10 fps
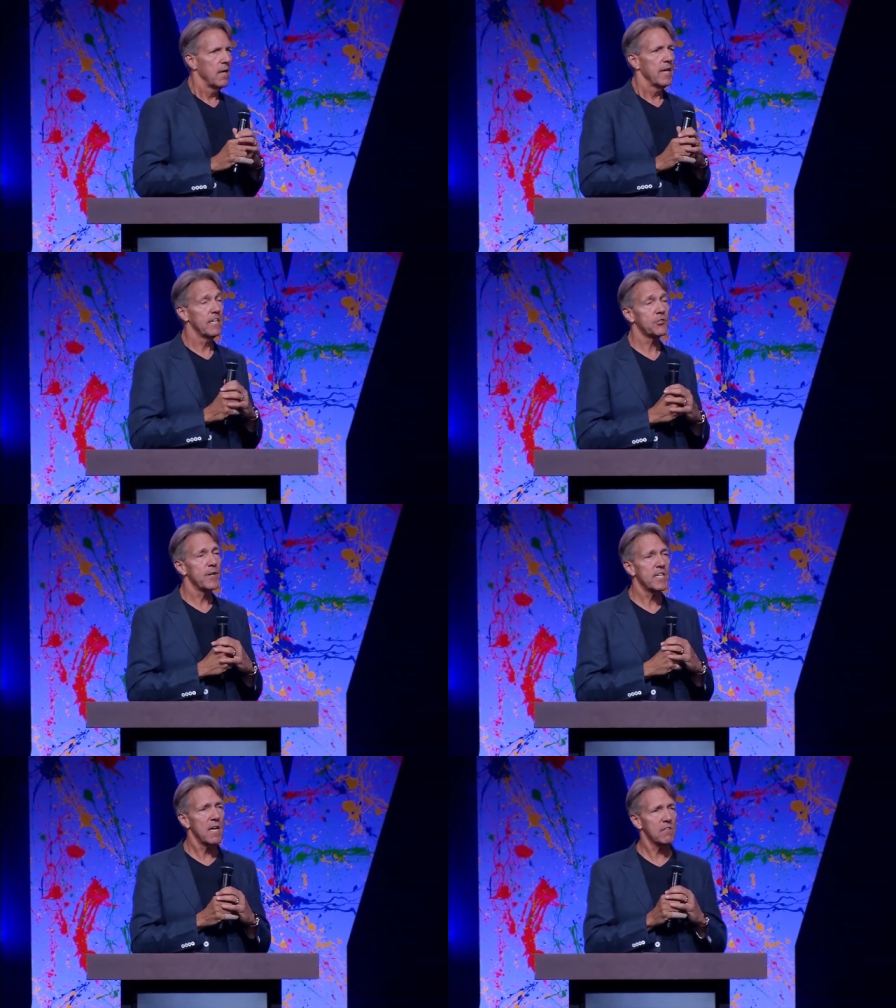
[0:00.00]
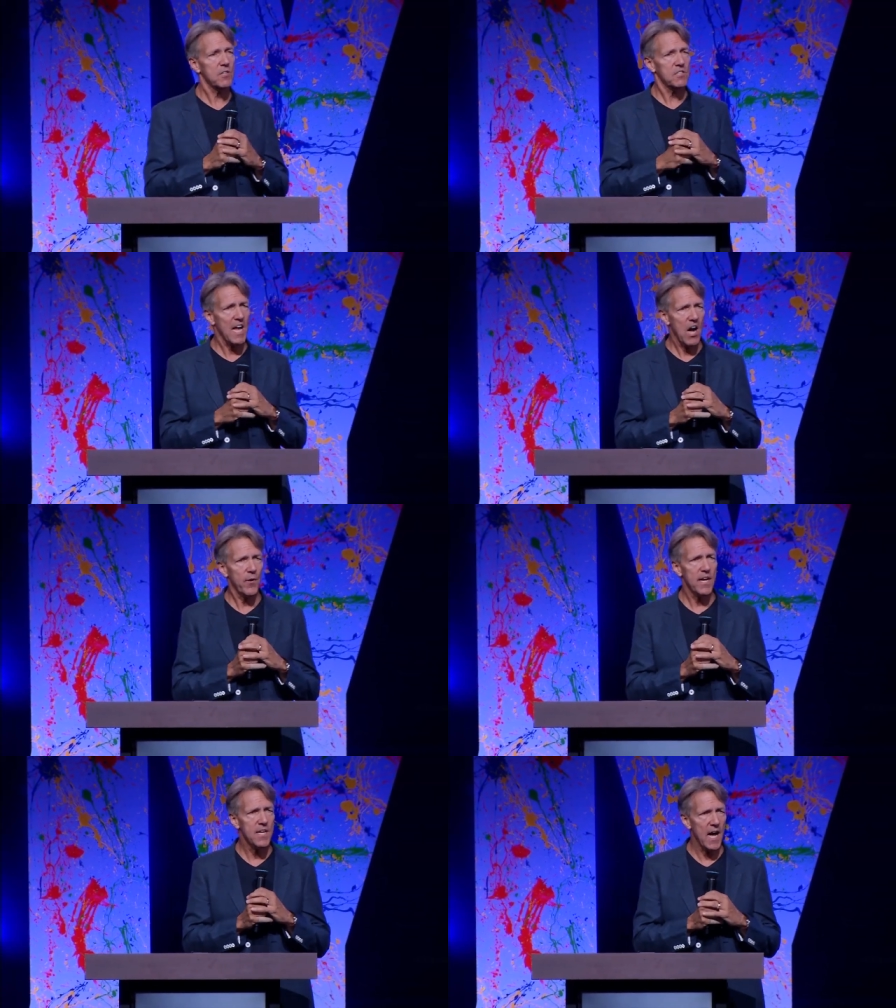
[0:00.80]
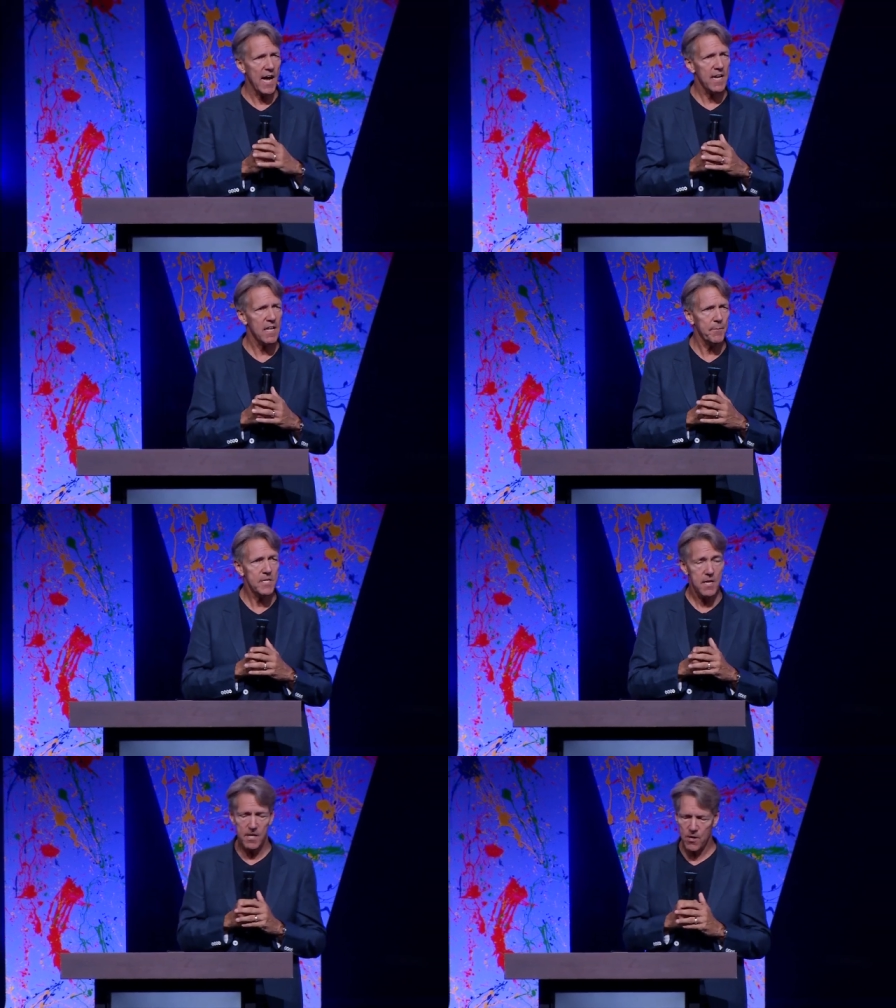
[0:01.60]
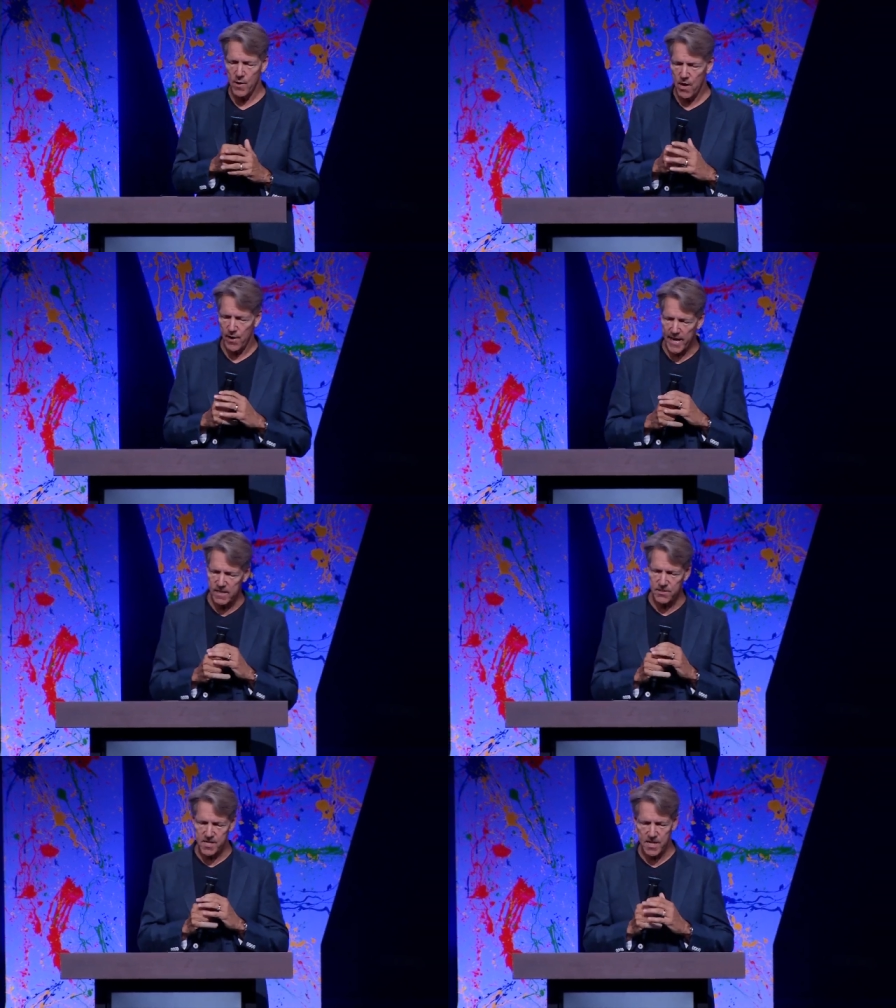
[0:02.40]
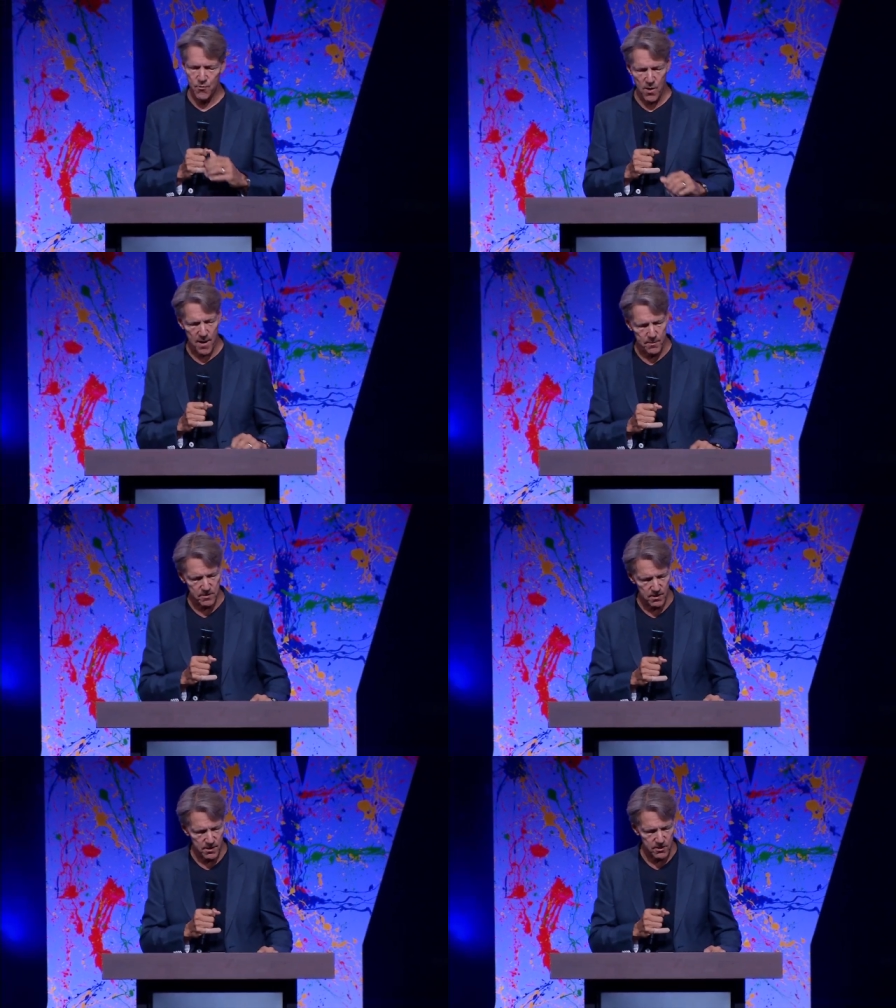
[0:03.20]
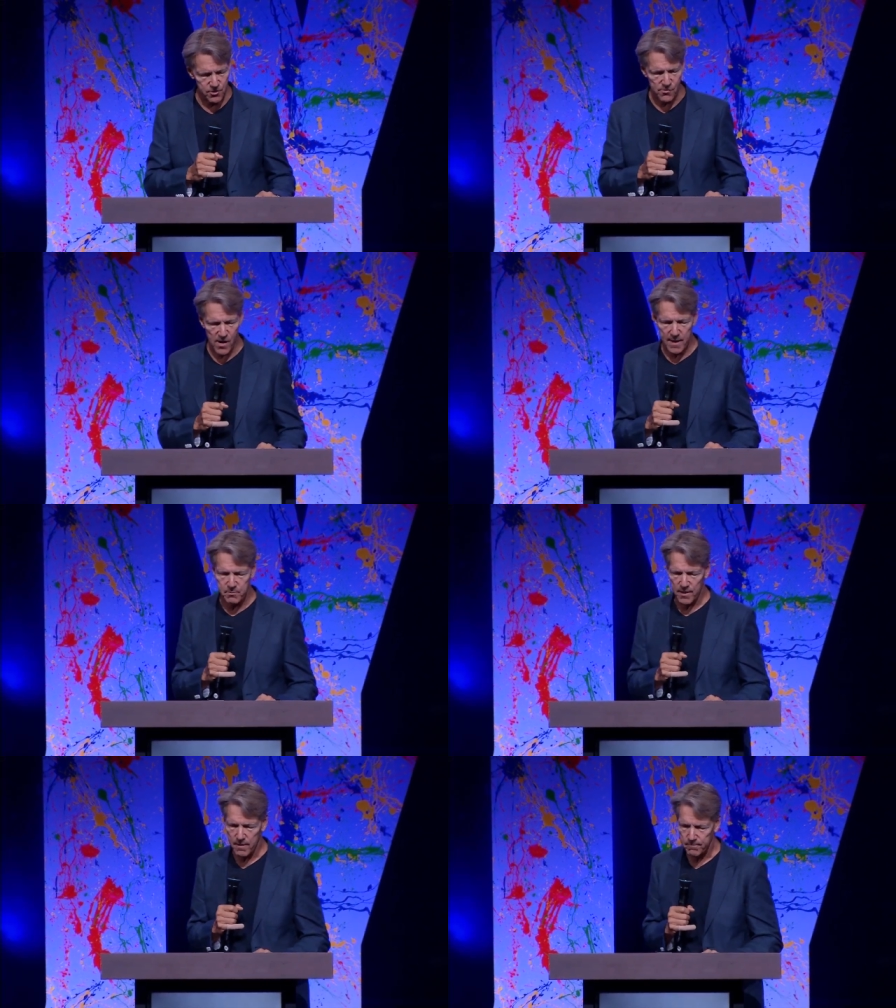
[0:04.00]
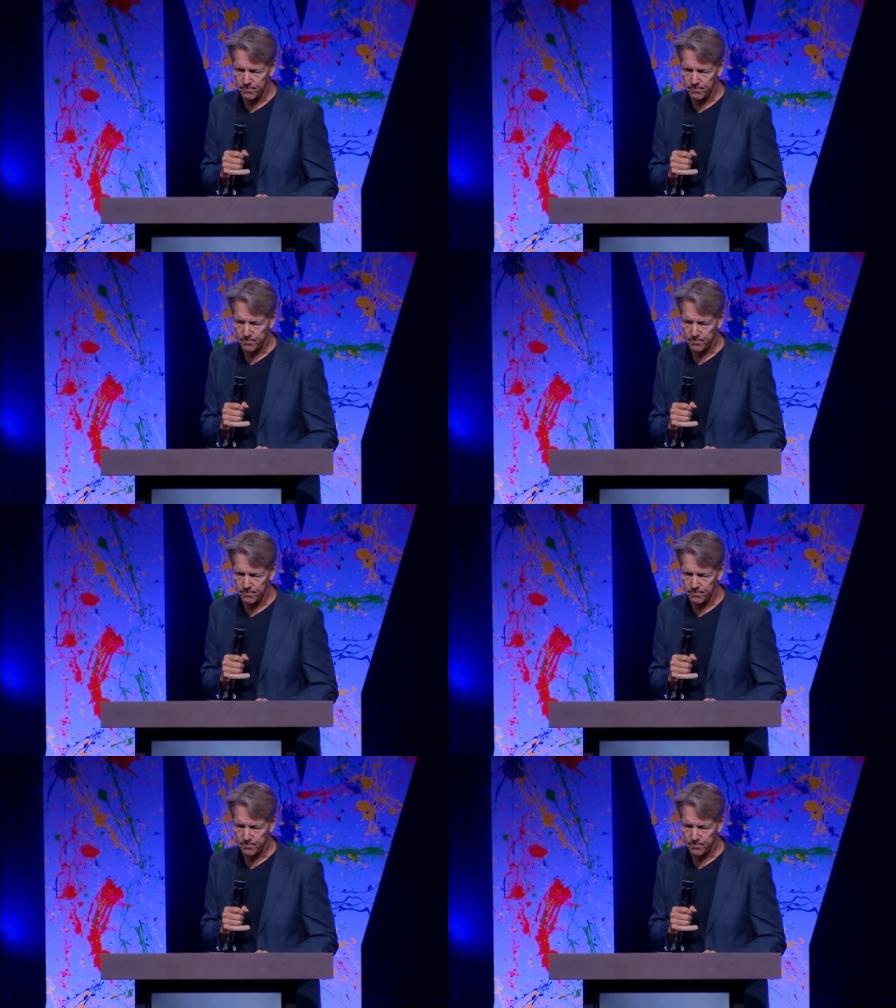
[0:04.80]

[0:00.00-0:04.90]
History tells us how he died. Let me tell you how A.T. Robertson describes it.